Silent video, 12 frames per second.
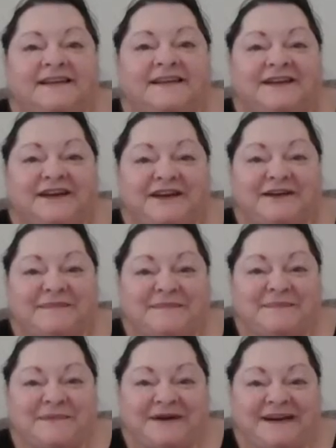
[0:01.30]
Good
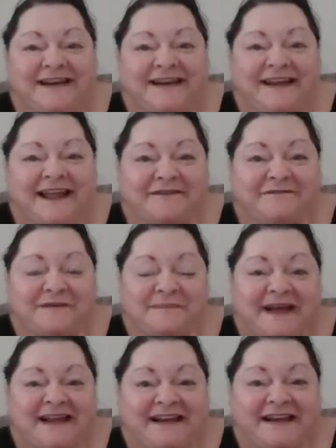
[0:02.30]
morning,
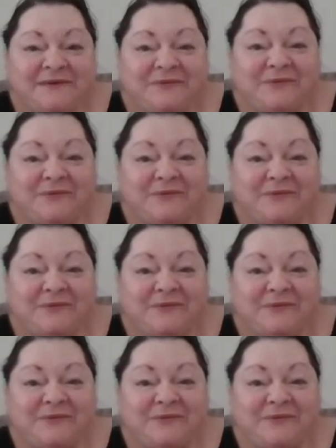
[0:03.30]
everybody.